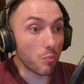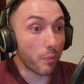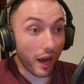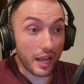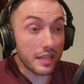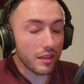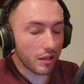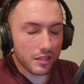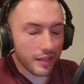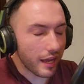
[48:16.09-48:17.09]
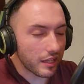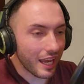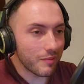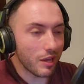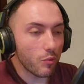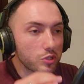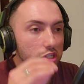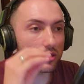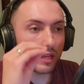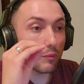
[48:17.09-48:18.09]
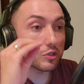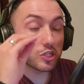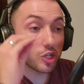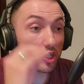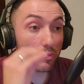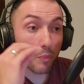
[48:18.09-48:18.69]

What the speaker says: But in that game, it was just